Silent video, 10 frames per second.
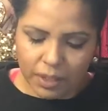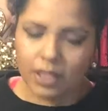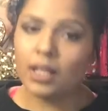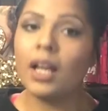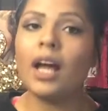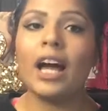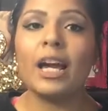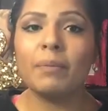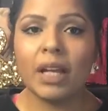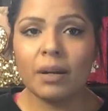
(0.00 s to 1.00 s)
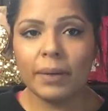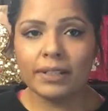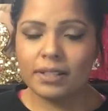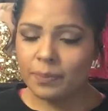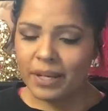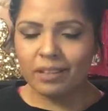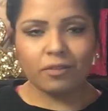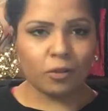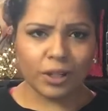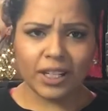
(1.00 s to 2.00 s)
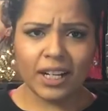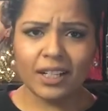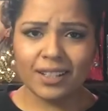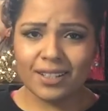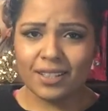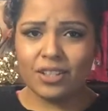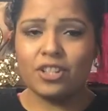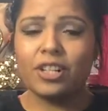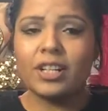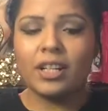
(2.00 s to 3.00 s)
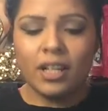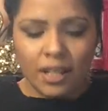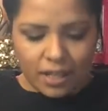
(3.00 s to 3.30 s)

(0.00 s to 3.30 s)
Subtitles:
but I am not about to spend $40 on a shirt.